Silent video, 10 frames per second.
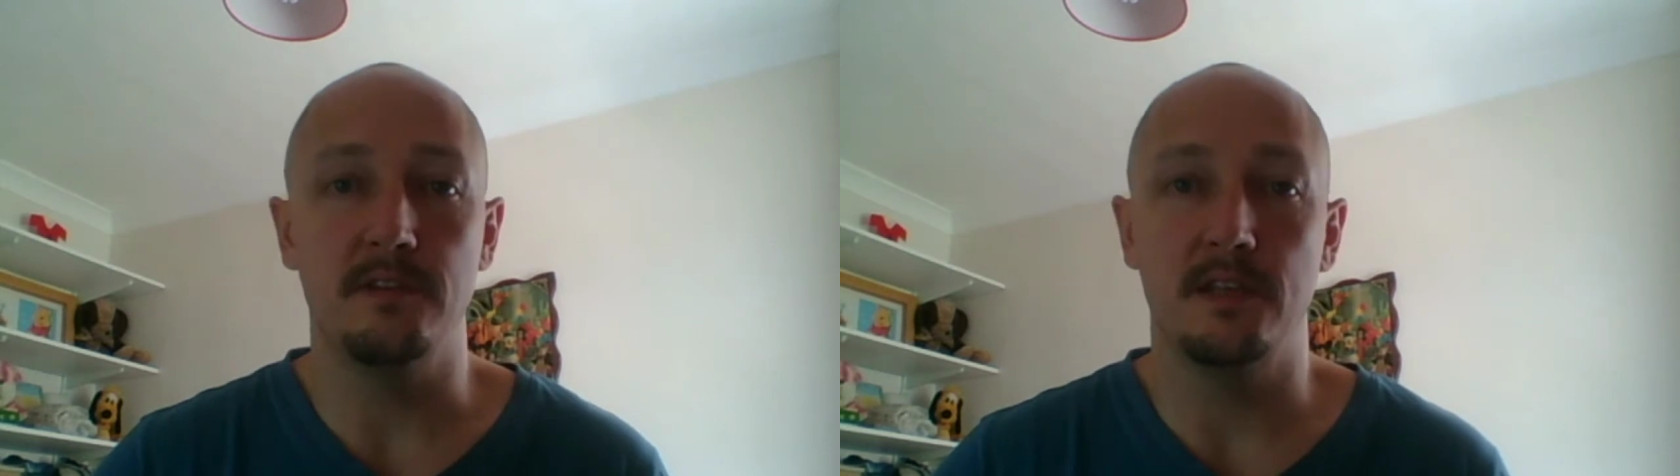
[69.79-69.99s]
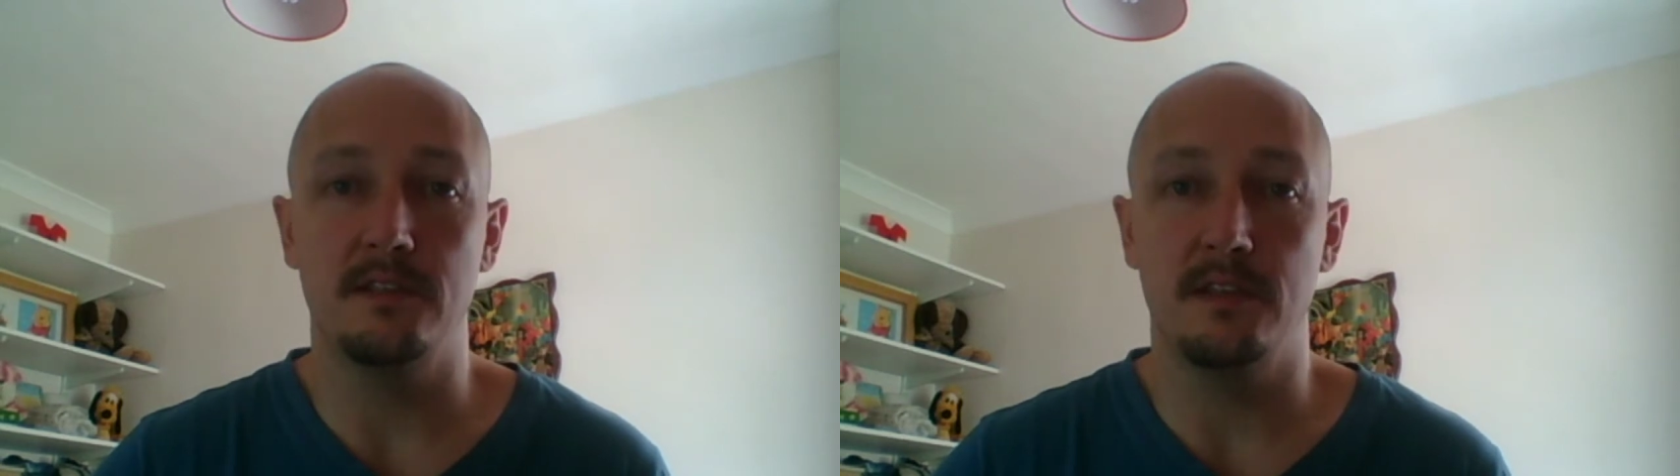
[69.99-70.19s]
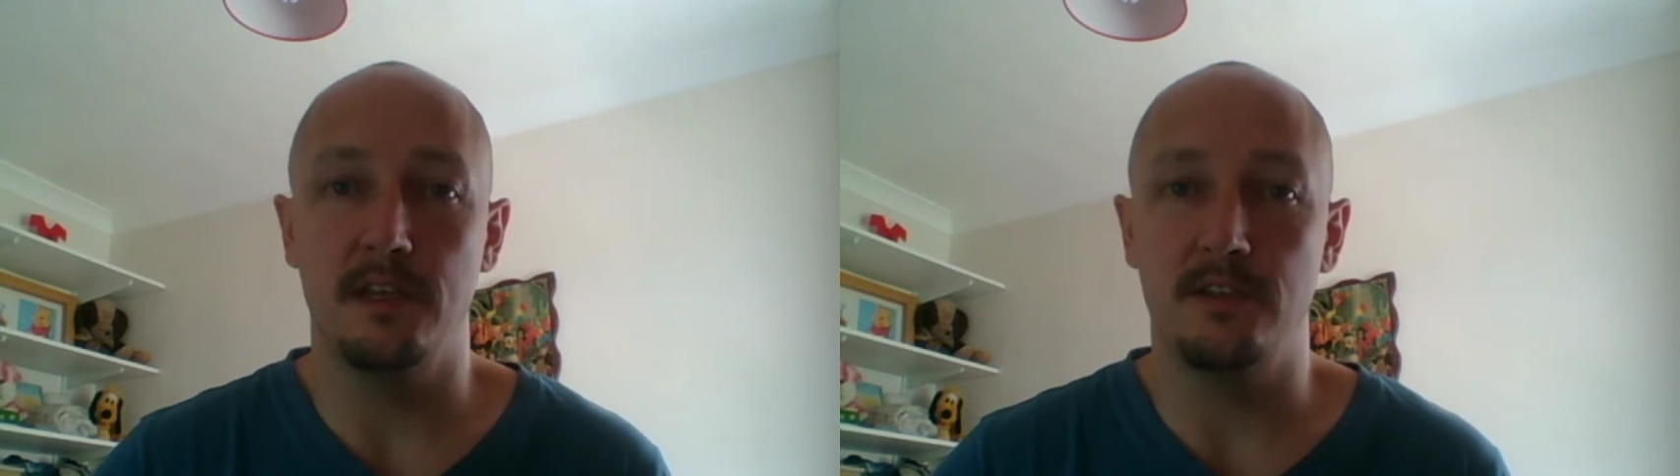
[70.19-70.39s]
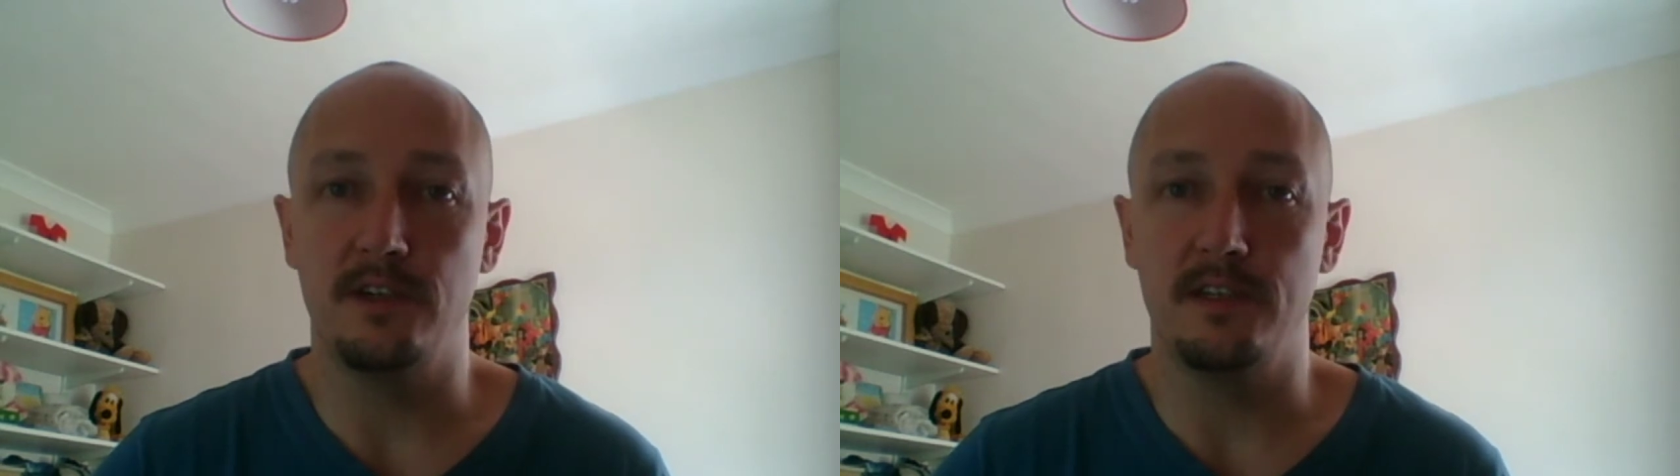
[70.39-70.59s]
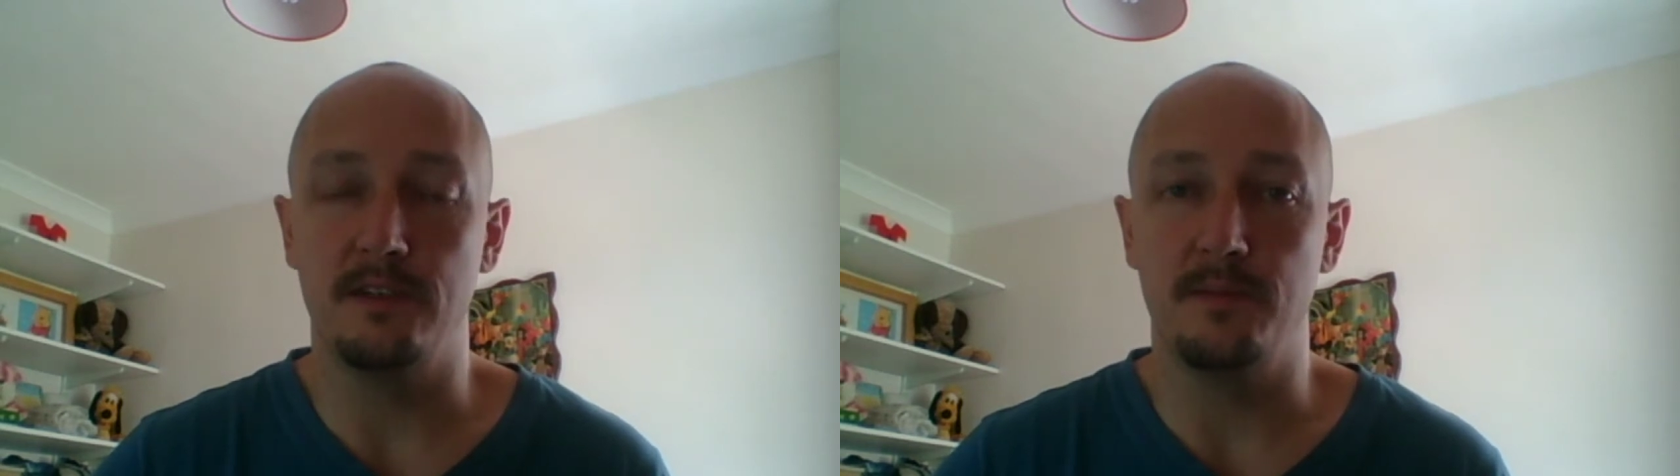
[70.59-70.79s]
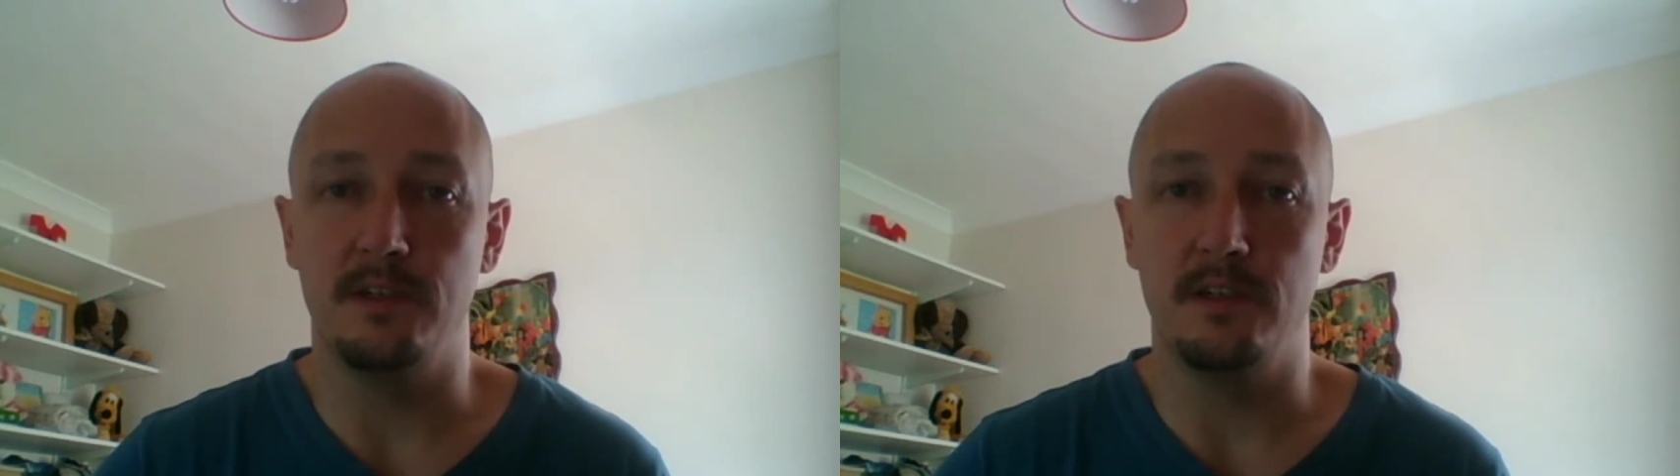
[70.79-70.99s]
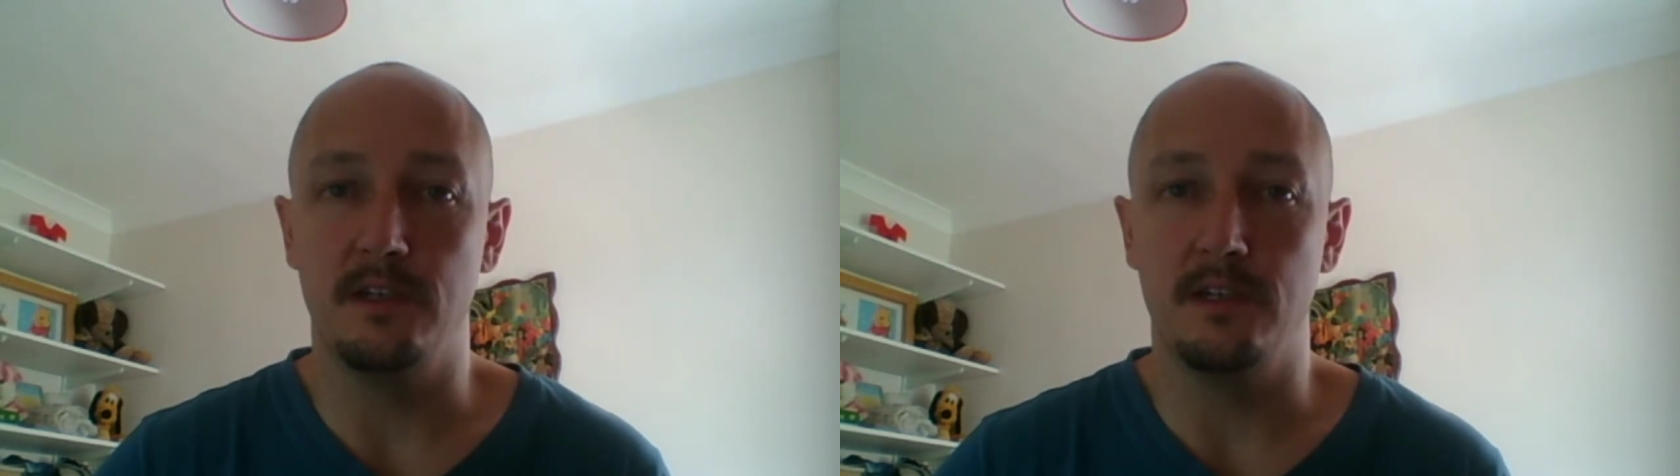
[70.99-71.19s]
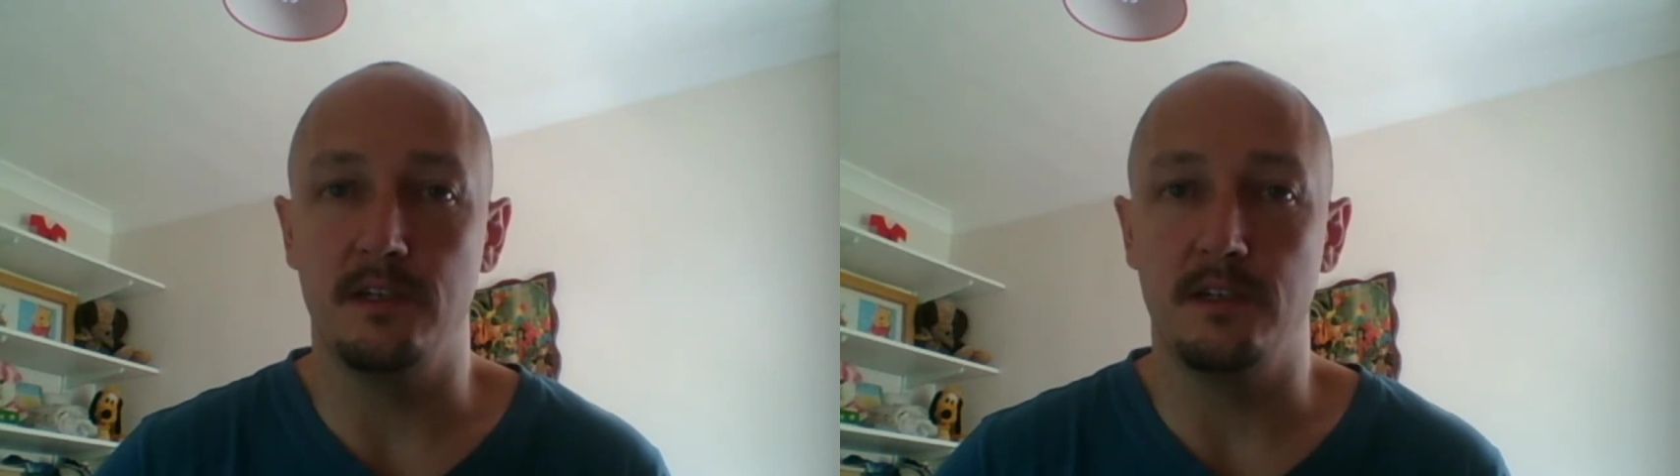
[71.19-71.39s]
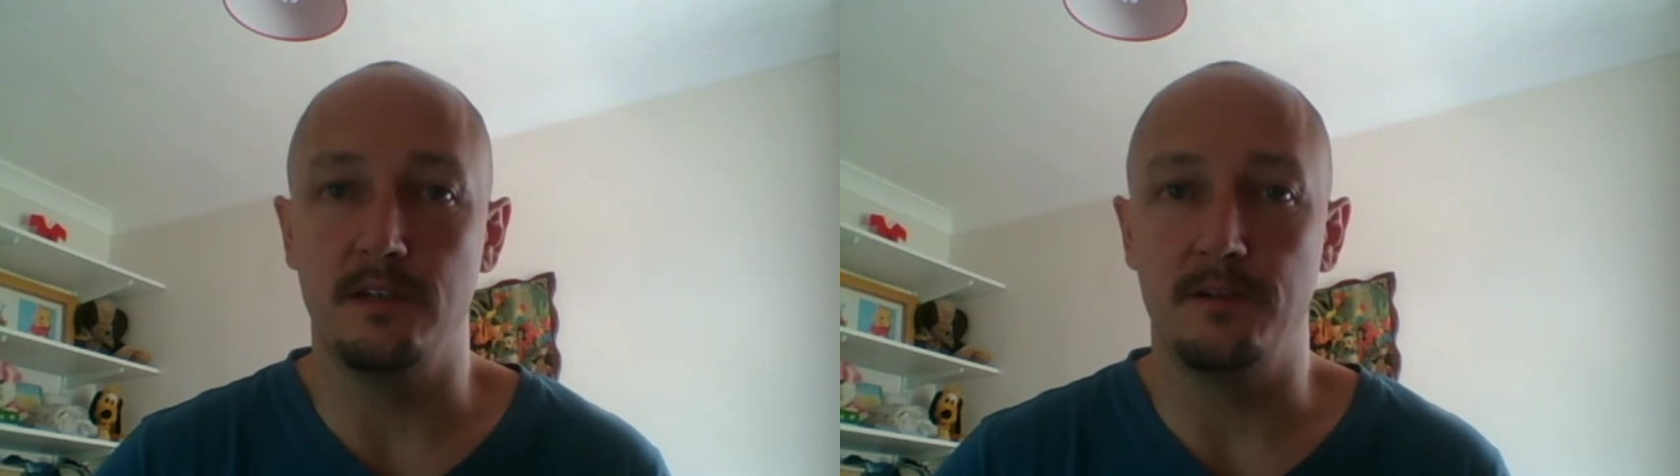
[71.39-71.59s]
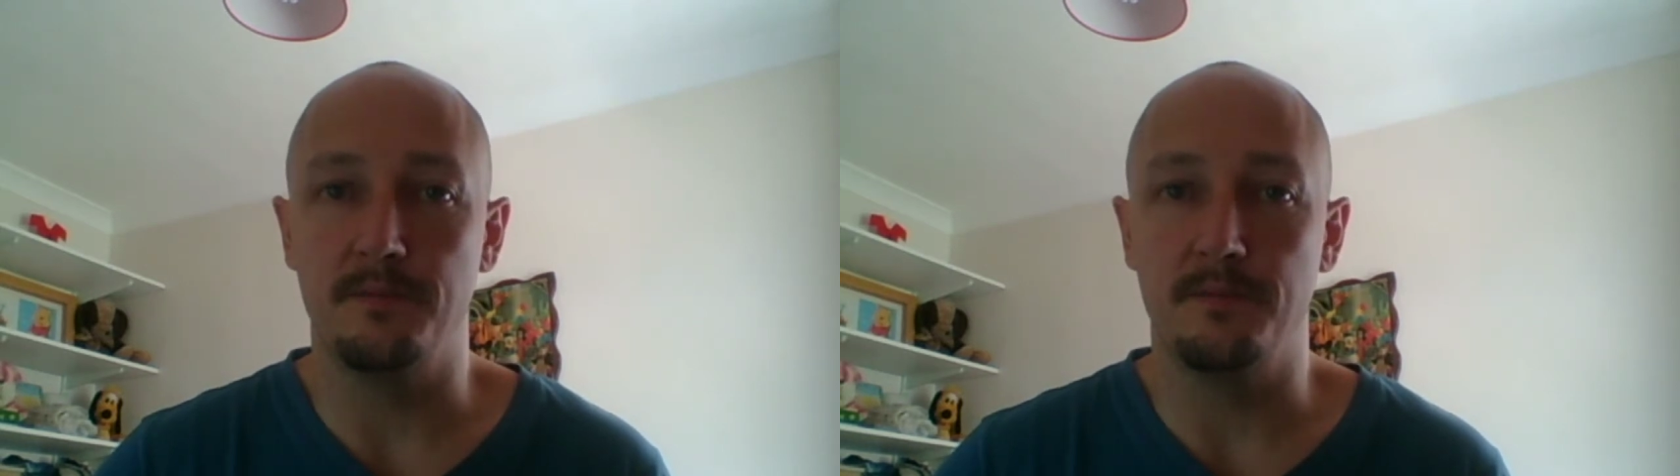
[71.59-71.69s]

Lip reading: That's energizing me and